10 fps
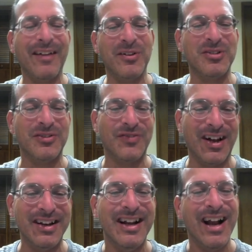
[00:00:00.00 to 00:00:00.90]
those are
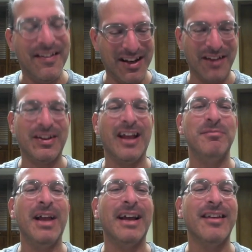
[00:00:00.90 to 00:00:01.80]
fun. they definitely have
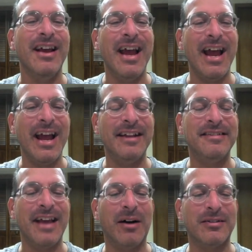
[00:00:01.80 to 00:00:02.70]
blanks. Heads
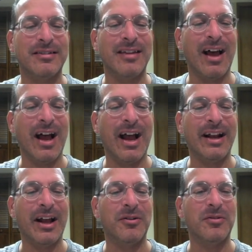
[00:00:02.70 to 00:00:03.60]
outside,
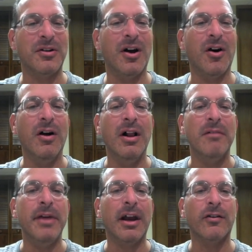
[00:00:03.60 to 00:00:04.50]
I don't know.
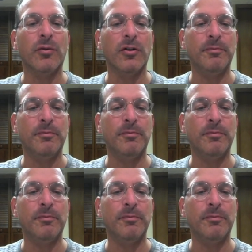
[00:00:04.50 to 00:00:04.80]
Maker of the world's